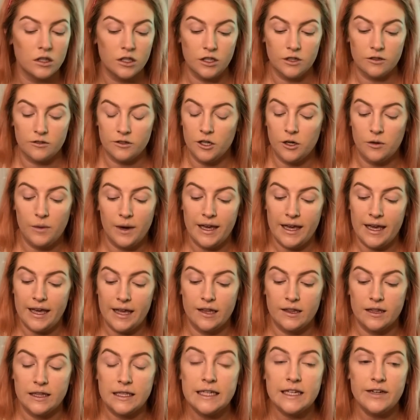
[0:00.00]
Y'all know I
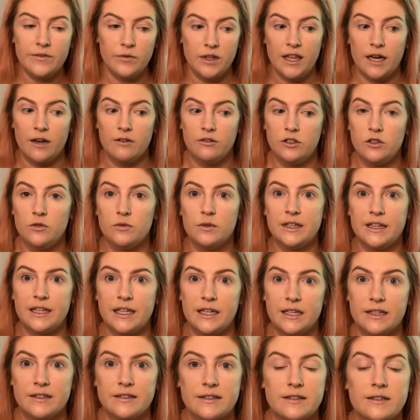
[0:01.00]
can't live without doing
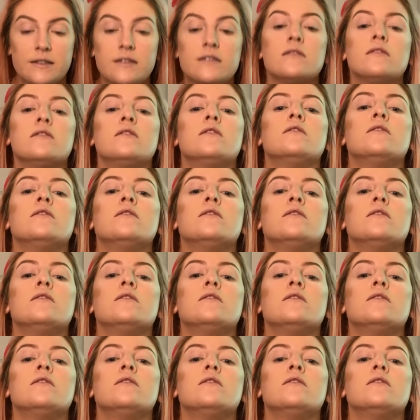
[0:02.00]
this.